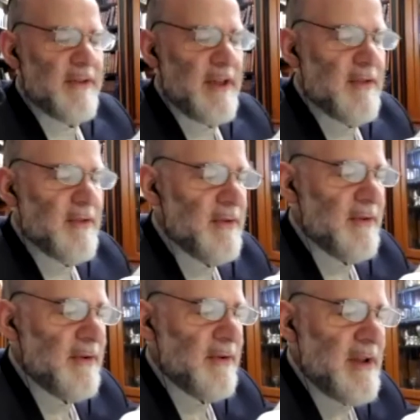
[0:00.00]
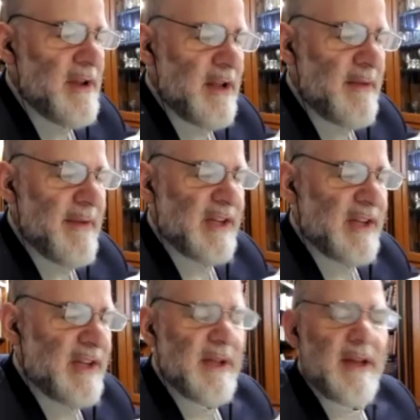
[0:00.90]
either.
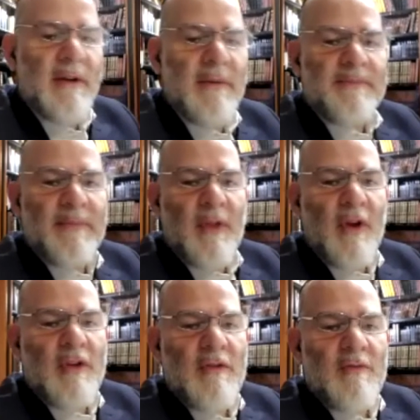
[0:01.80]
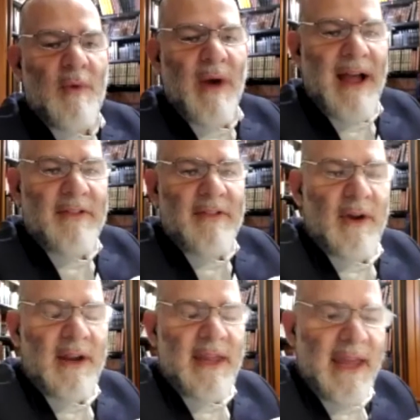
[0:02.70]
No, you can use wax for
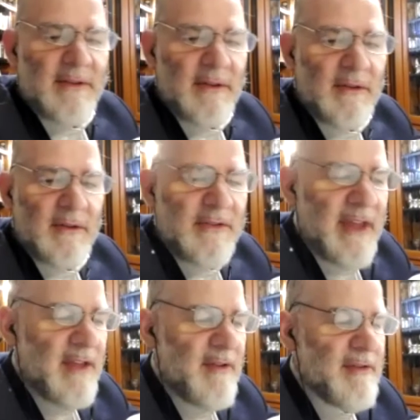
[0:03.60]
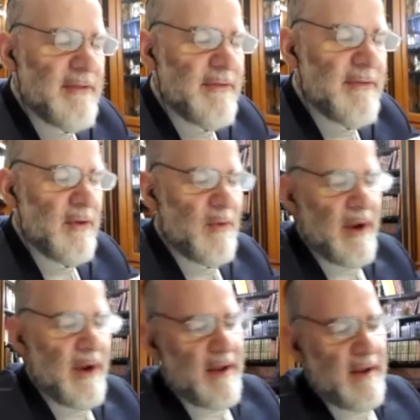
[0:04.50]
a candle. You just can't use it for a wick.
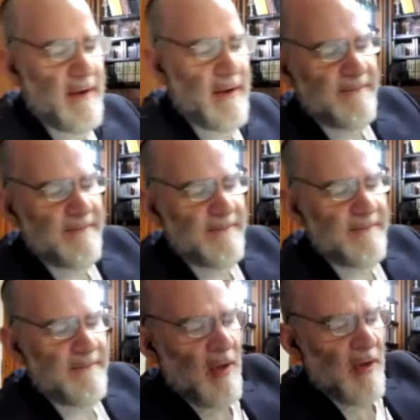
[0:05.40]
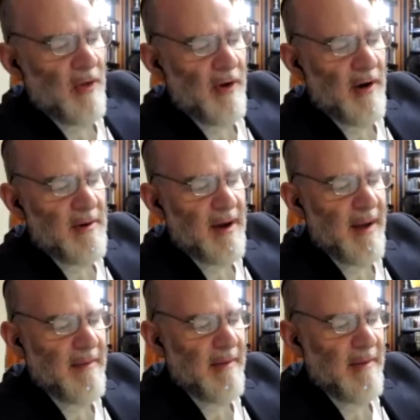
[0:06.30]

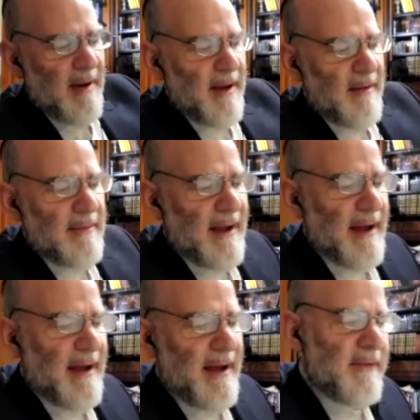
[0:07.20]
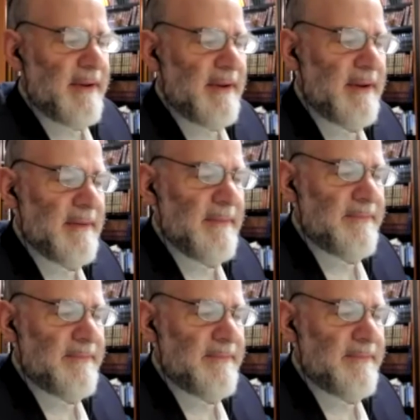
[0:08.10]
Omorami ba'avin